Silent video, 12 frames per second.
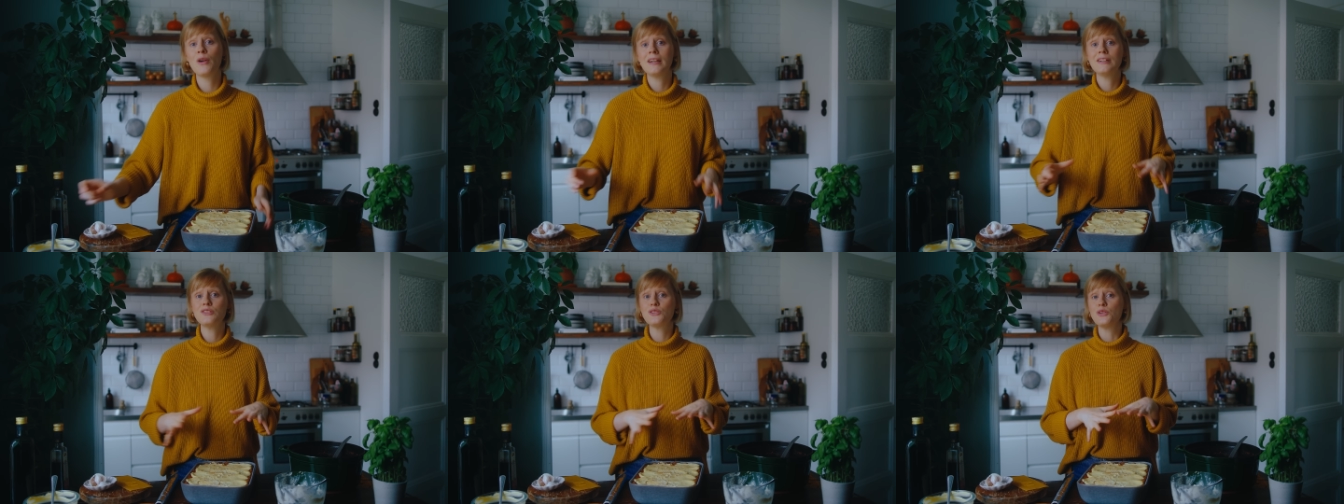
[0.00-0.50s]

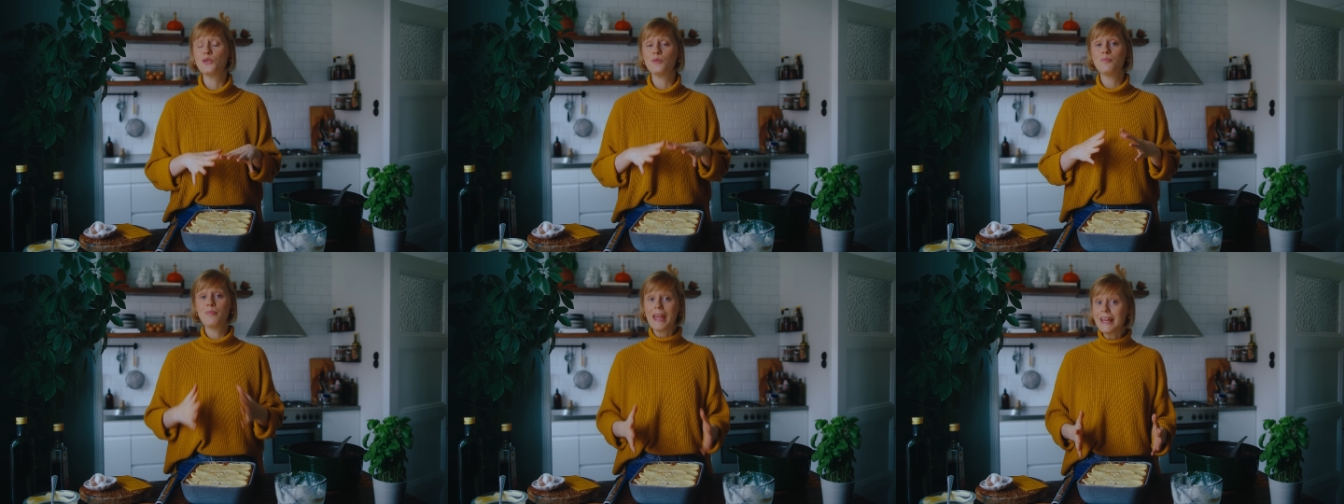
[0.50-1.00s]
ready to
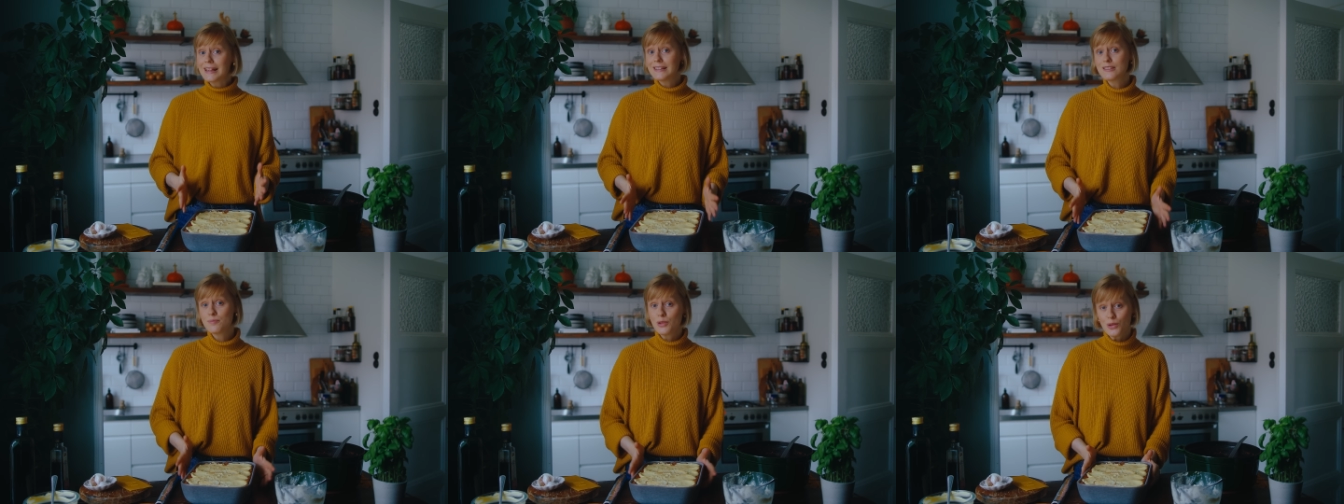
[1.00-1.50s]
bake
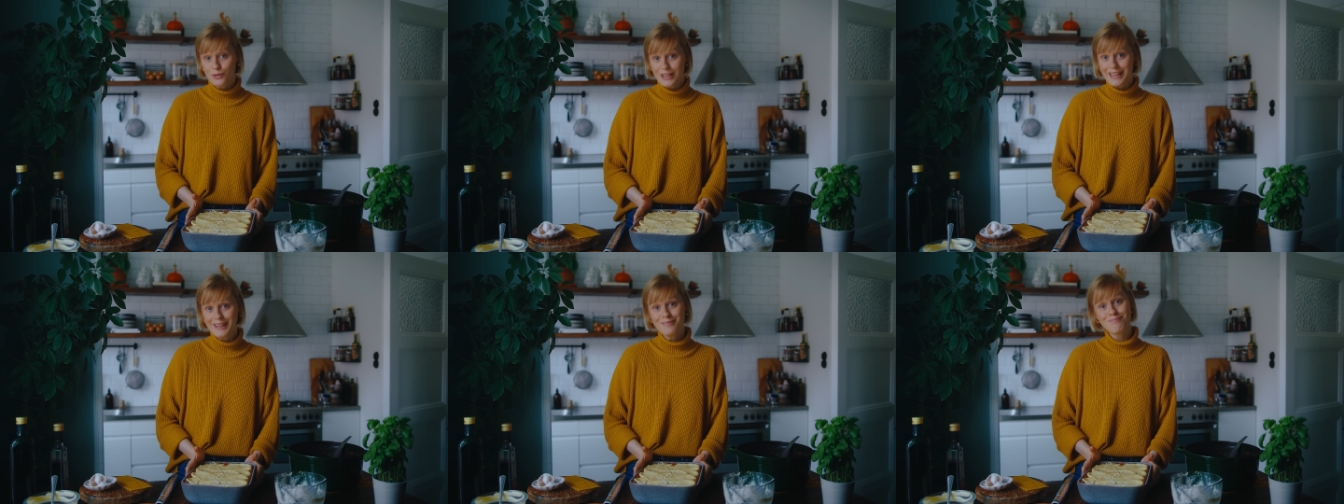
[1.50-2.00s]
this
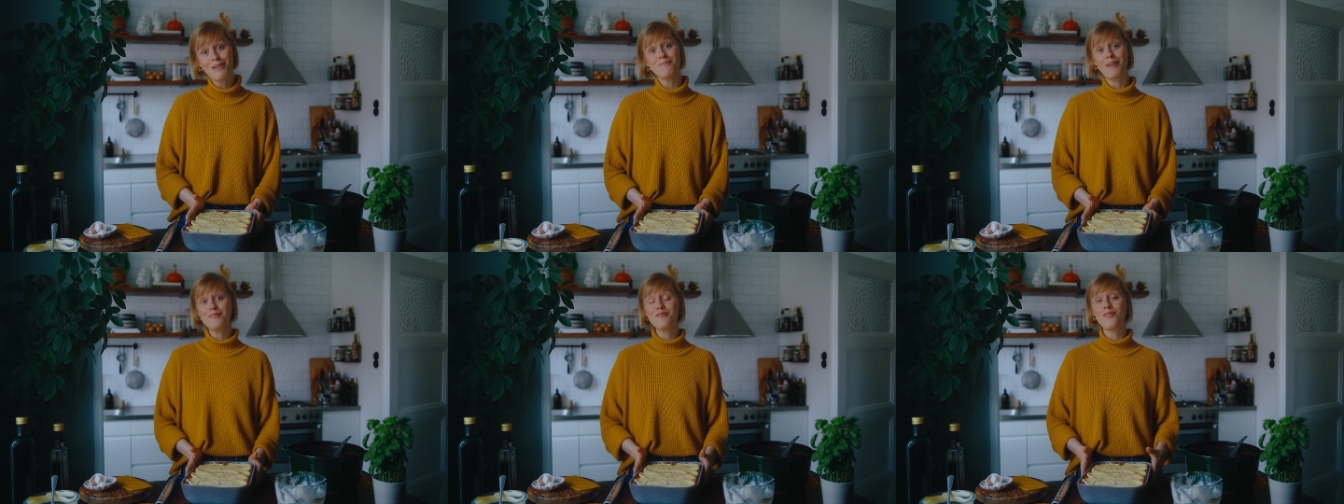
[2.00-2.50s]
beauty, but
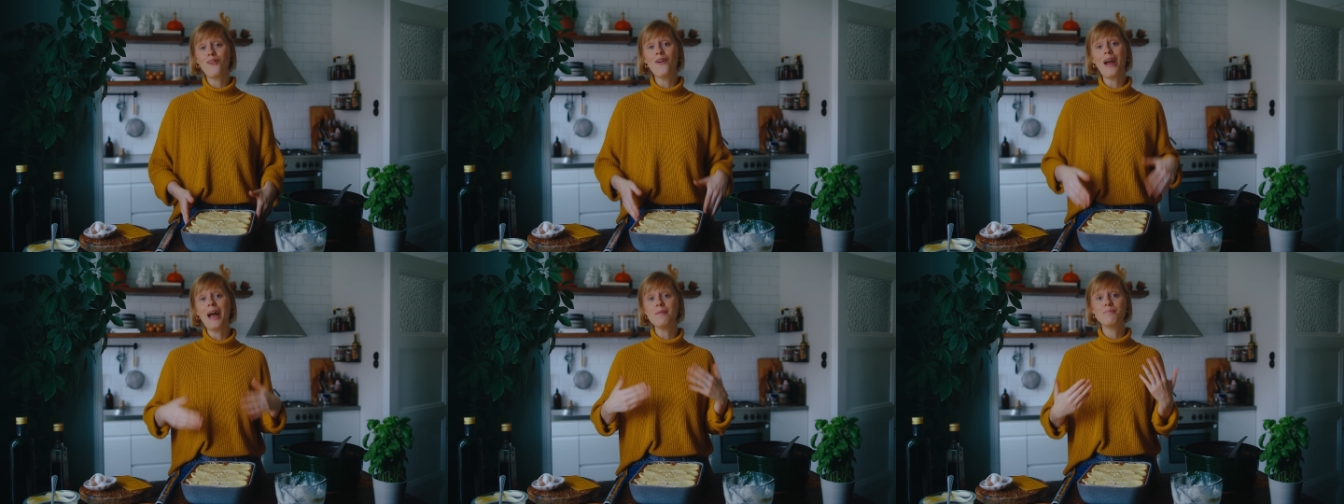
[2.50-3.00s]

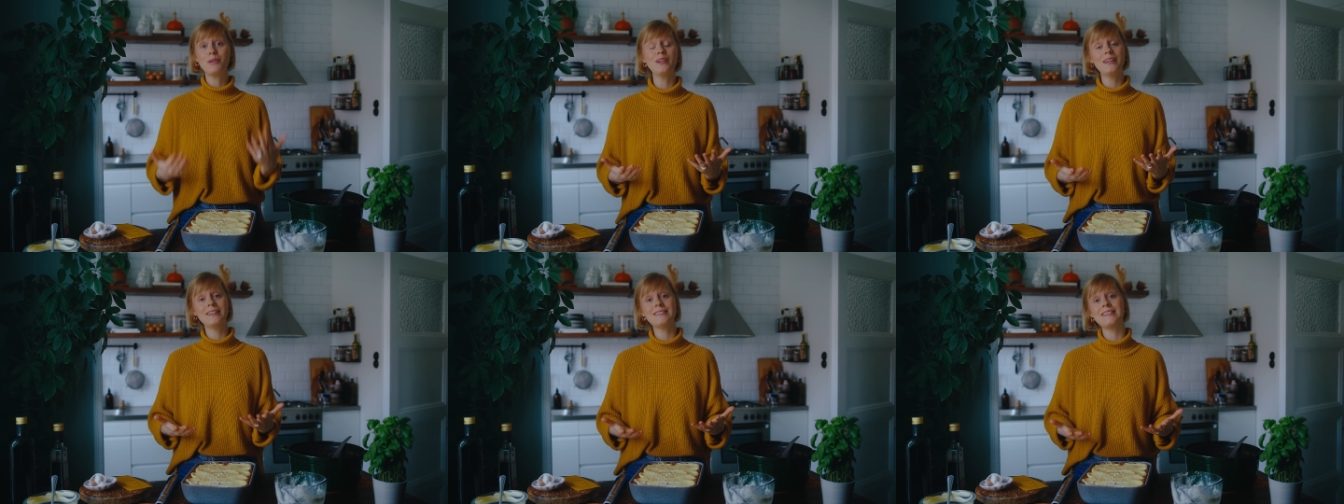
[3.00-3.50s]
before I put
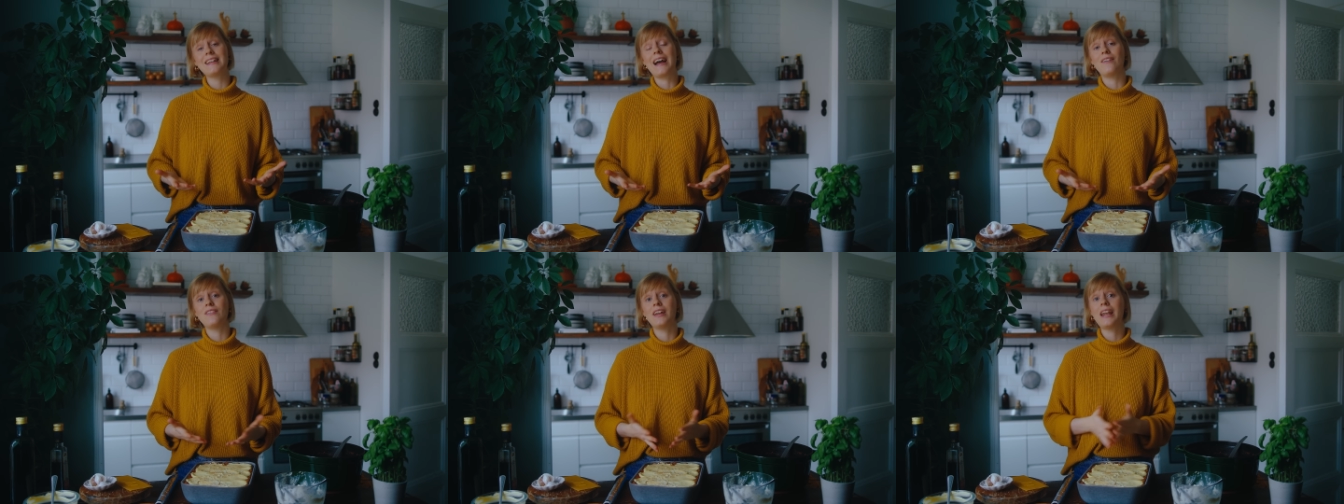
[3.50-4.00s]
it into the
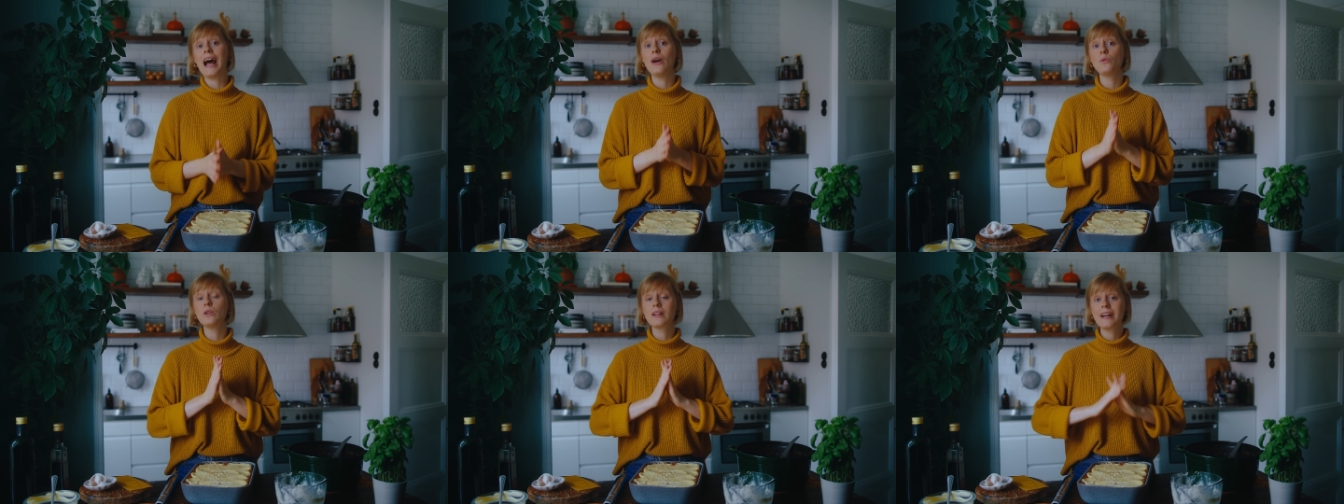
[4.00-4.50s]
oven, I
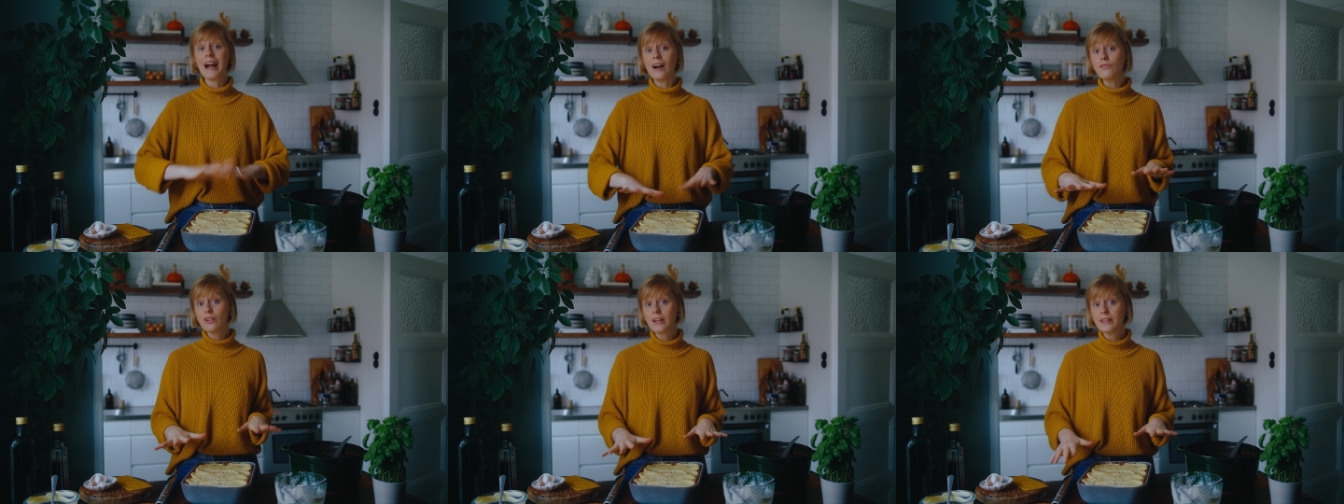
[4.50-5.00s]
will
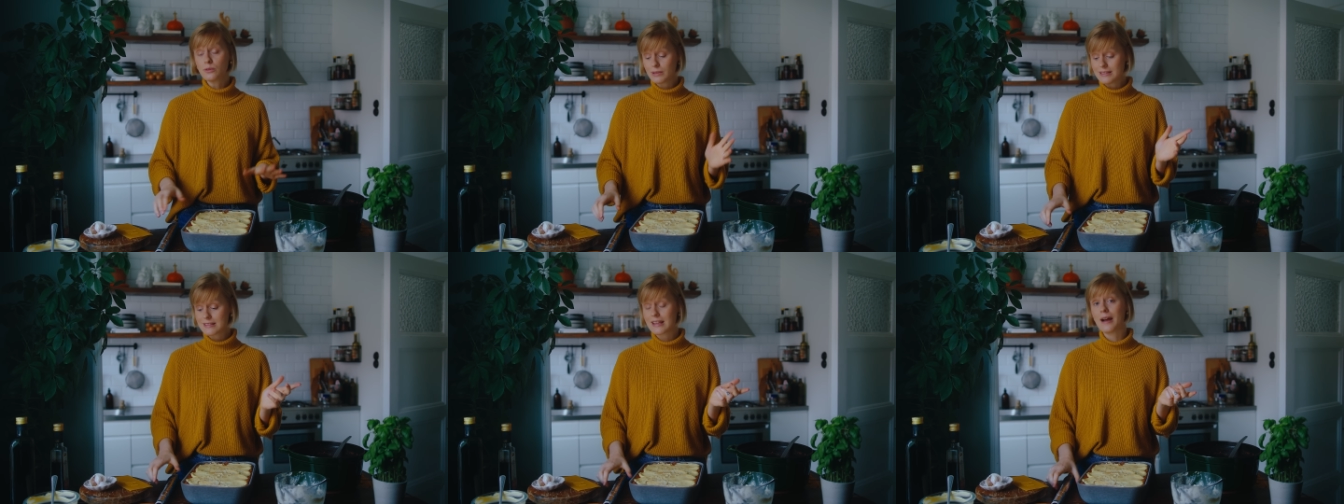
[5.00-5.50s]
cover it
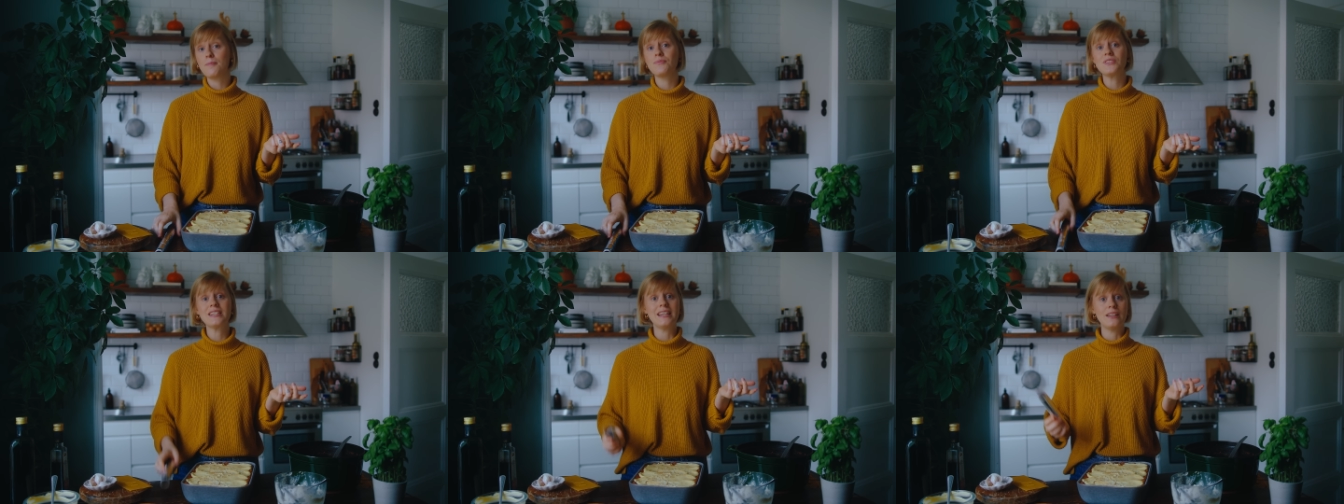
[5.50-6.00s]
with some
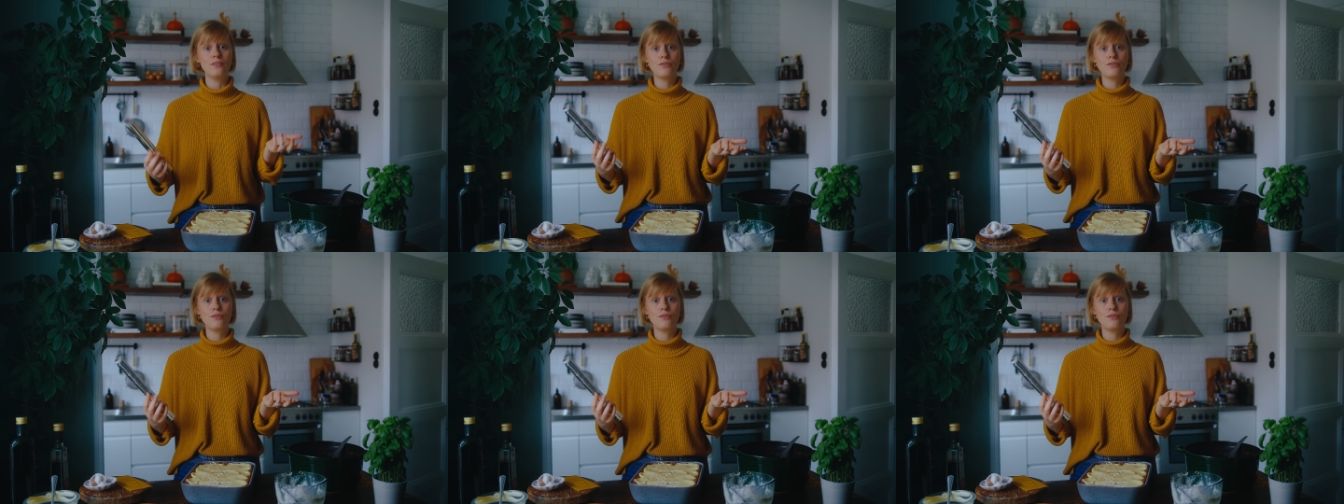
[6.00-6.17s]
tin